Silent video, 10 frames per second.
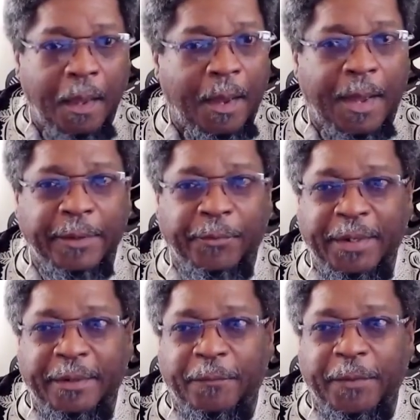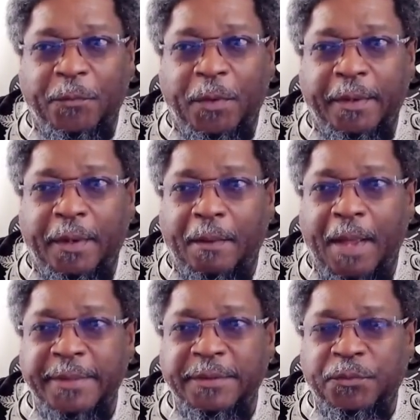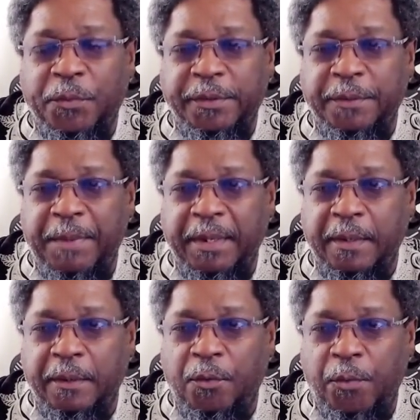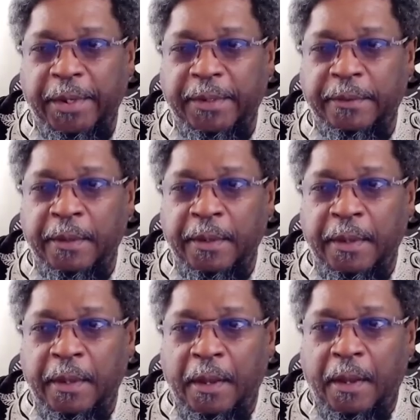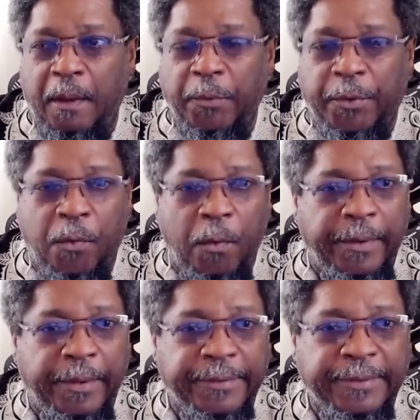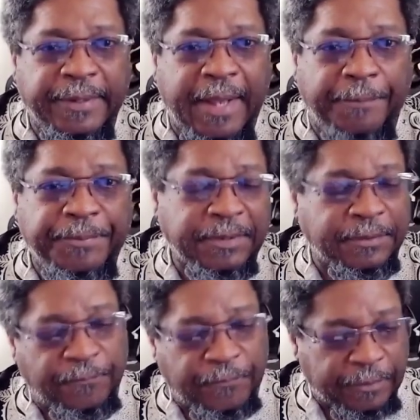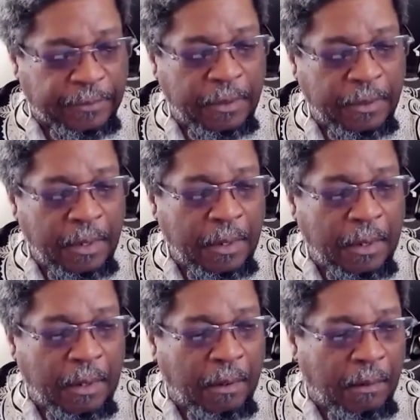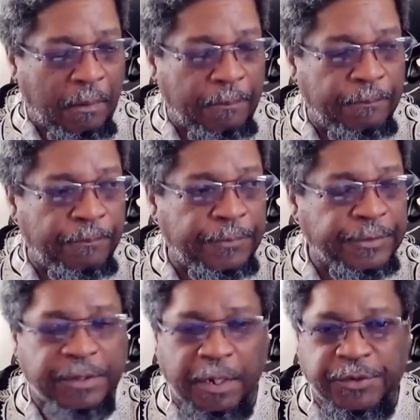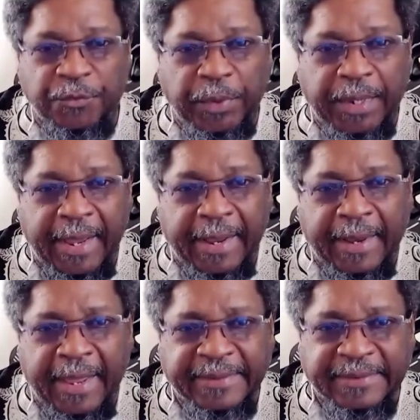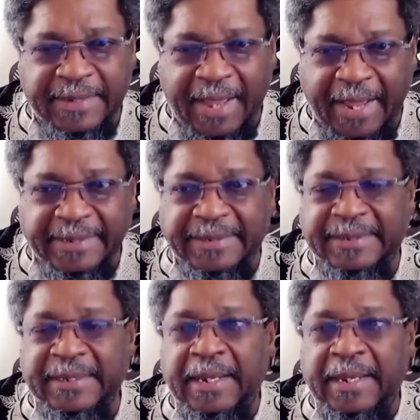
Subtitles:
I agree, everyone. I just wanted to make a quick recording, a synopsis of the discussion we had last night.